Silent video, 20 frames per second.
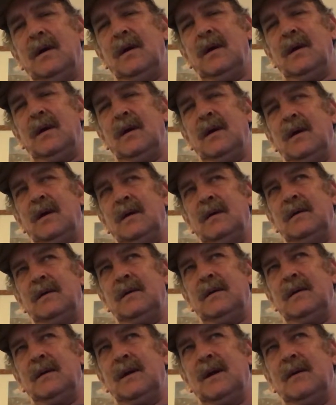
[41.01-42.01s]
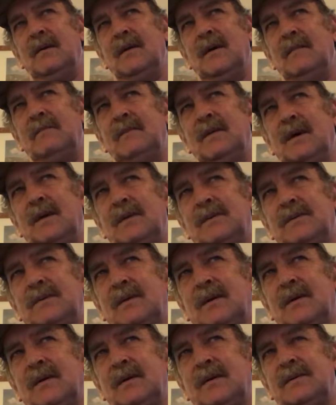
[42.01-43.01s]
And now I'm not
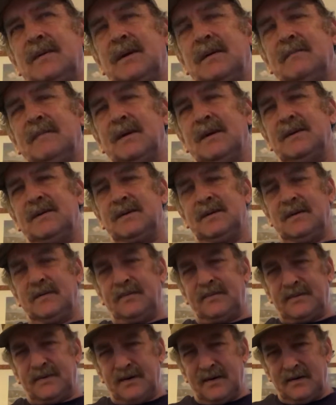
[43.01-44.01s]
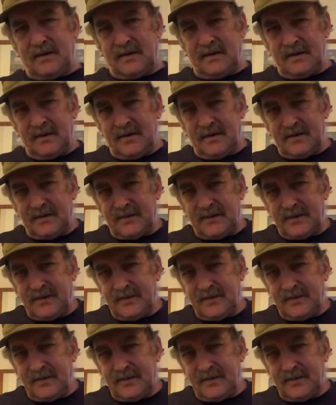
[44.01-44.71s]
starting to take myself serious.